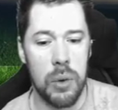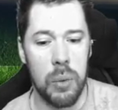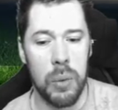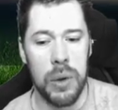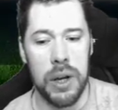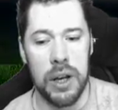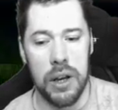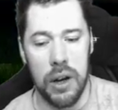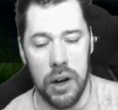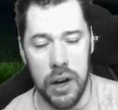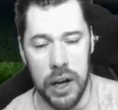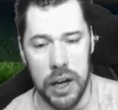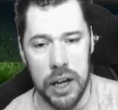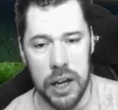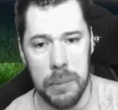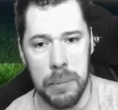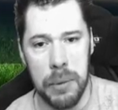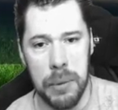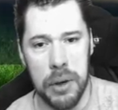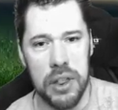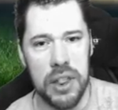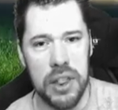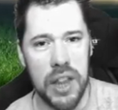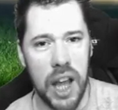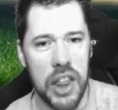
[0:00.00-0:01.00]
we like,
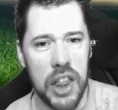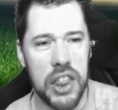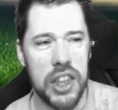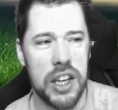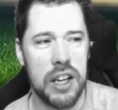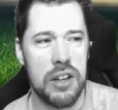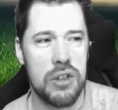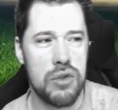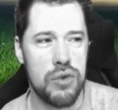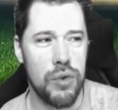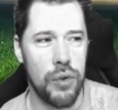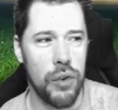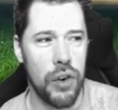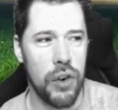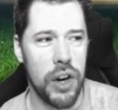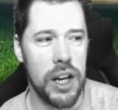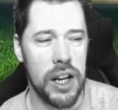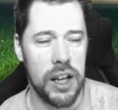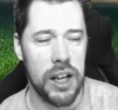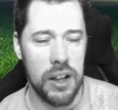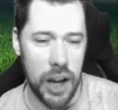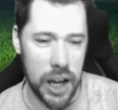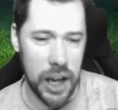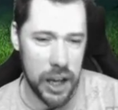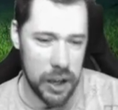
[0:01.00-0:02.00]
but nothing has
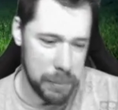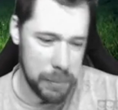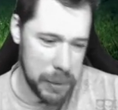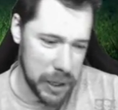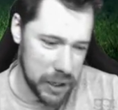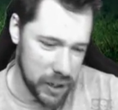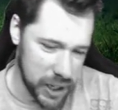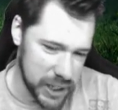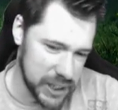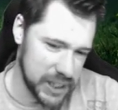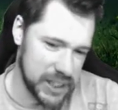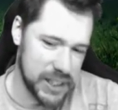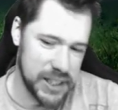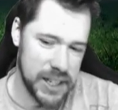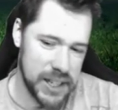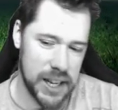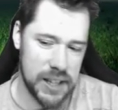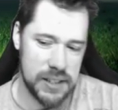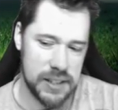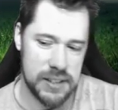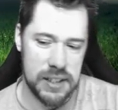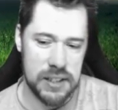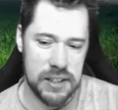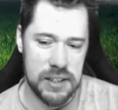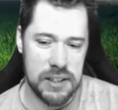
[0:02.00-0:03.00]
really been like,
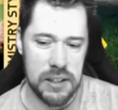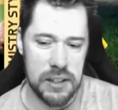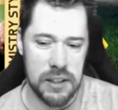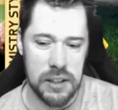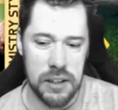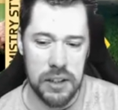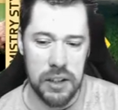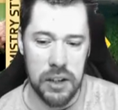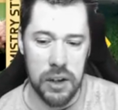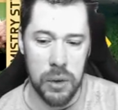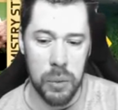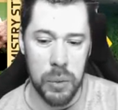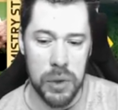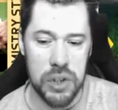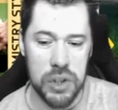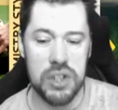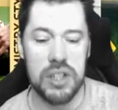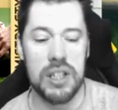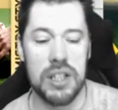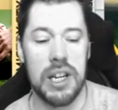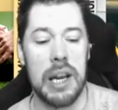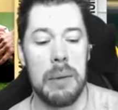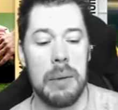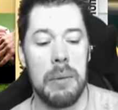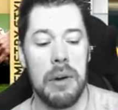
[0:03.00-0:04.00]
yes, it's, you know, we
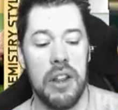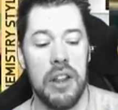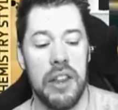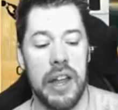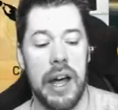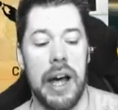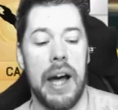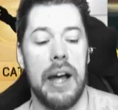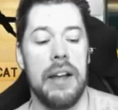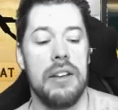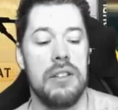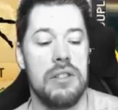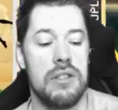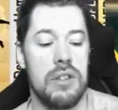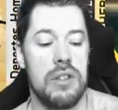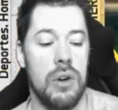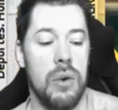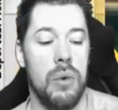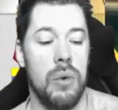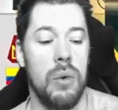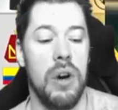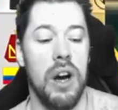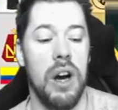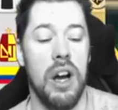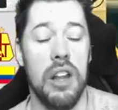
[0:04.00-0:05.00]
should name her that.
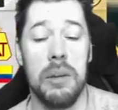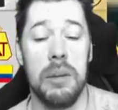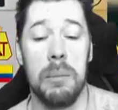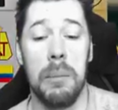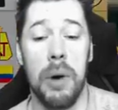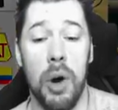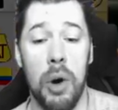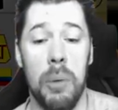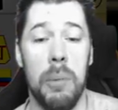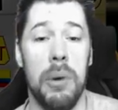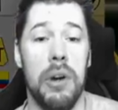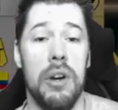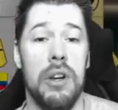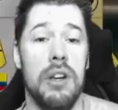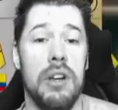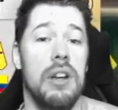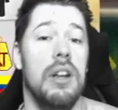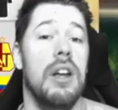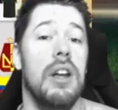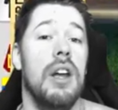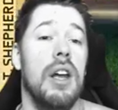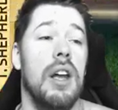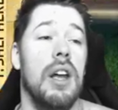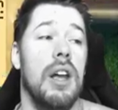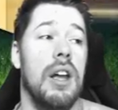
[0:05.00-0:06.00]
So at the moment,
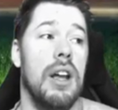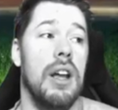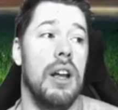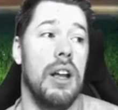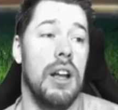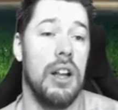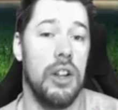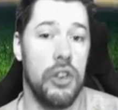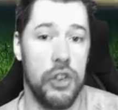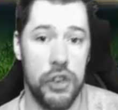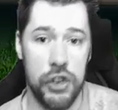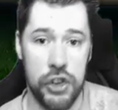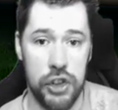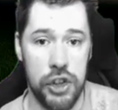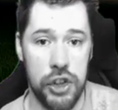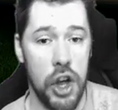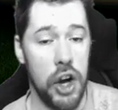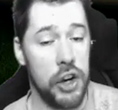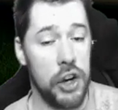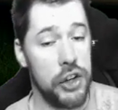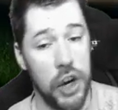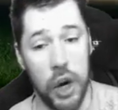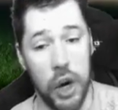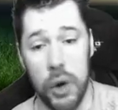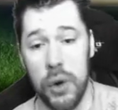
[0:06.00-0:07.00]

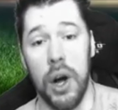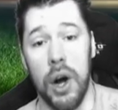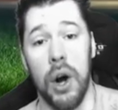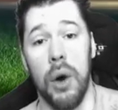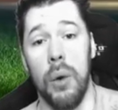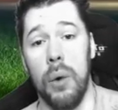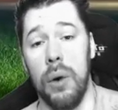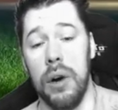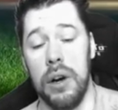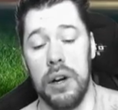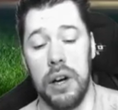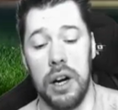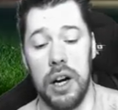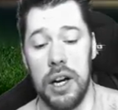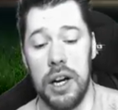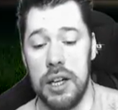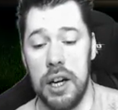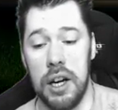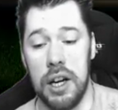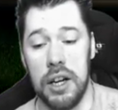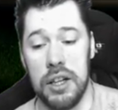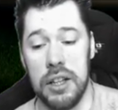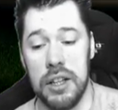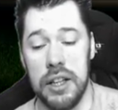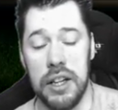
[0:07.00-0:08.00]
I don't know.
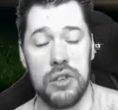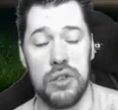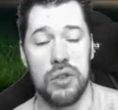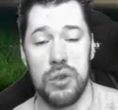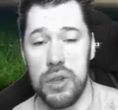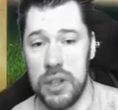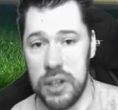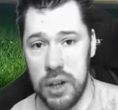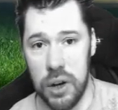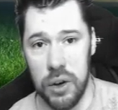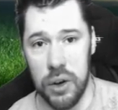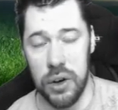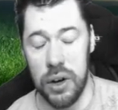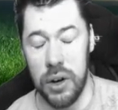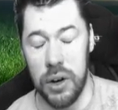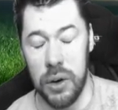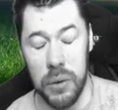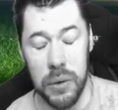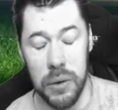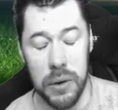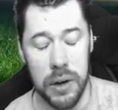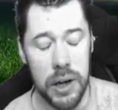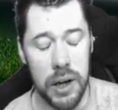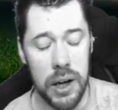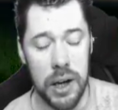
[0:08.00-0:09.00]
I literally don't
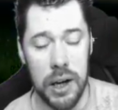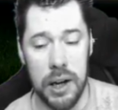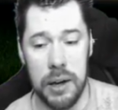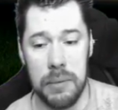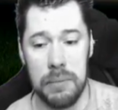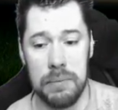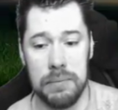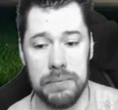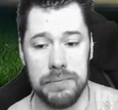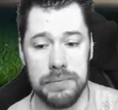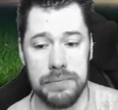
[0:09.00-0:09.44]
know.